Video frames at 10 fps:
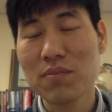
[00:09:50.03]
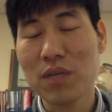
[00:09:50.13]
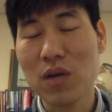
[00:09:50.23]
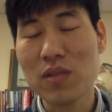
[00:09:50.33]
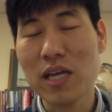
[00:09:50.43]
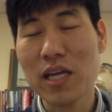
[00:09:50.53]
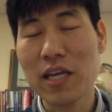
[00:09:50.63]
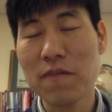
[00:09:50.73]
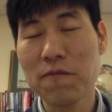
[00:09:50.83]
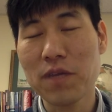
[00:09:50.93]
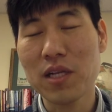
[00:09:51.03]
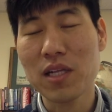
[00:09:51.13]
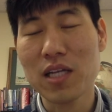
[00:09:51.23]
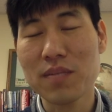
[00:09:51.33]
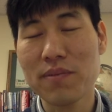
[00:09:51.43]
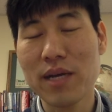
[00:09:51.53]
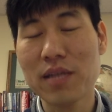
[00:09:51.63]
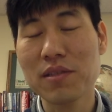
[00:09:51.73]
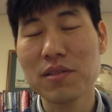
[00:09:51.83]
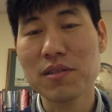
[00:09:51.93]
because I can feel God's
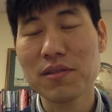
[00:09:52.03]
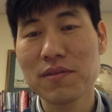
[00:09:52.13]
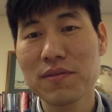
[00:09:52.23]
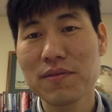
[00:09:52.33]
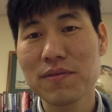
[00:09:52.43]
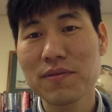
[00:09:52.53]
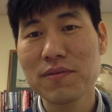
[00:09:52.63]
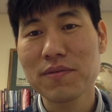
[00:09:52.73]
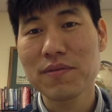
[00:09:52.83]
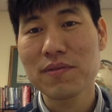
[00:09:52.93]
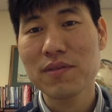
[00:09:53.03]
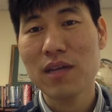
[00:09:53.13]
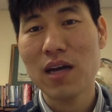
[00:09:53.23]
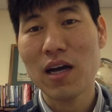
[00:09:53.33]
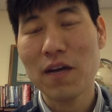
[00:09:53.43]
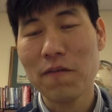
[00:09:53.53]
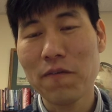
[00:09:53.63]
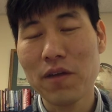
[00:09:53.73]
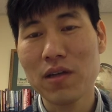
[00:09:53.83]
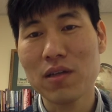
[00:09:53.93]
presence. I
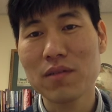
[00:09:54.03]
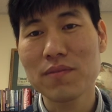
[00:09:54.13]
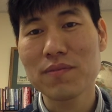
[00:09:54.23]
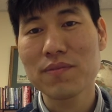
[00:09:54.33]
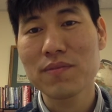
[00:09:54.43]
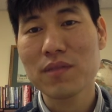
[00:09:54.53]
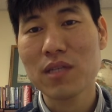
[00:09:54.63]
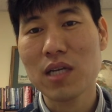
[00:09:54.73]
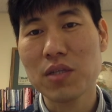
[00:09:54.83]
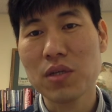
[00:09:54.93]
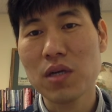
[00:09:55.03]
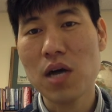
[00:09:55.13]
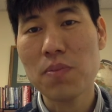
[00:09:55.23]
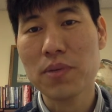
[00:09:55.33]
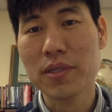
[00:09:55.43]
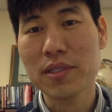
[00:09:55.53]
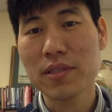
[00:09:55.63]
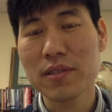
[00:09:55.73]
feel God's comfort.